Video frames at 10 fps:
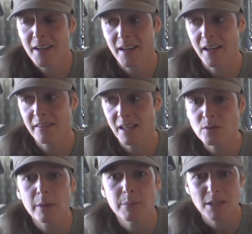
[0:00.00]
And that's
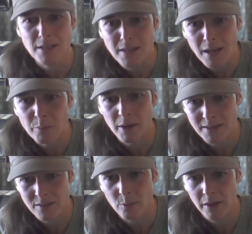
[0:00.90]
what I'm going to stay
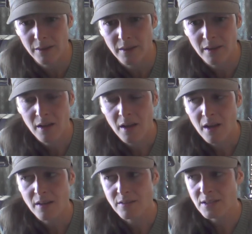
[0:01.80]
present with.
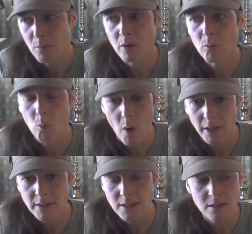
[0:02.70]
If someone
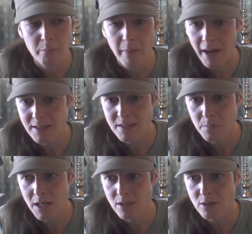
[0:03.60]
wants and demands
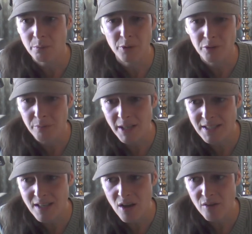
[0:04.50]
me to prove
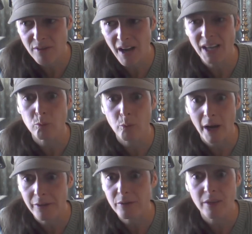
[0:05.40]
myself, I'd
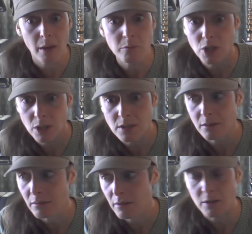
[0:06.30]
rather them just
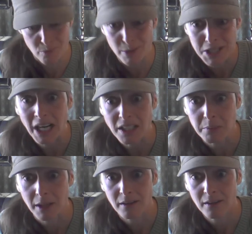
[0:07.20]
reject
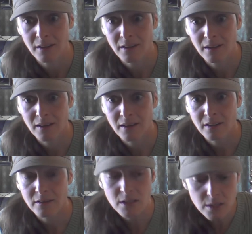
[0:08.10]
me.
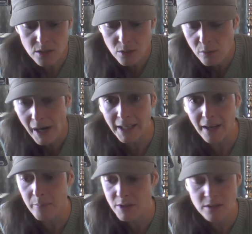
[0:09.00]
This is who I
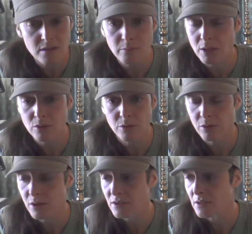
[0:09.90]
am. This is my
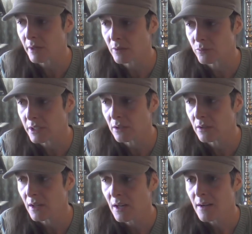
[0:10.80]
truth. This is my
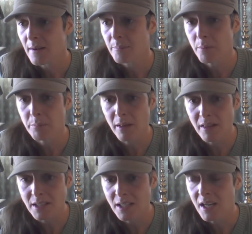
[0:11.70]
real
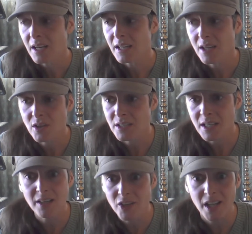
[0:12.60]
ability. Here,
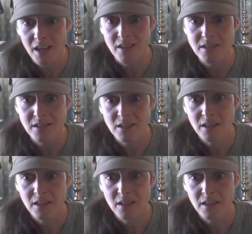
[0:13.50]
here it is.